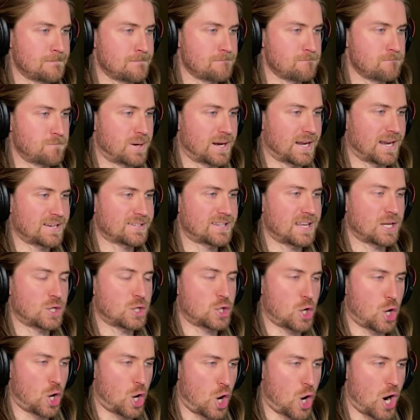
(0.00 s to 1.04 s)
But I guess I
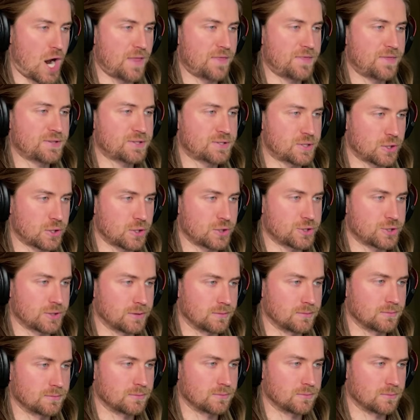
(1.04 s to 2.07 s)
caught the
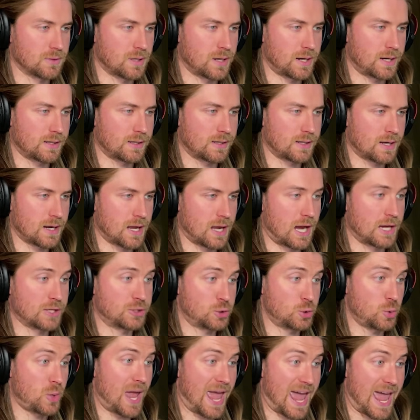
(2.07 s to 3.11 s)
sturgeon, right? I
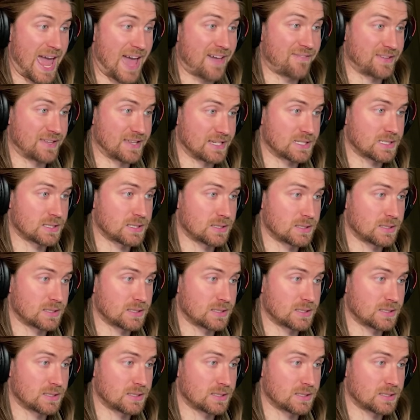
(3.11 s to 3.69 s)
do have it.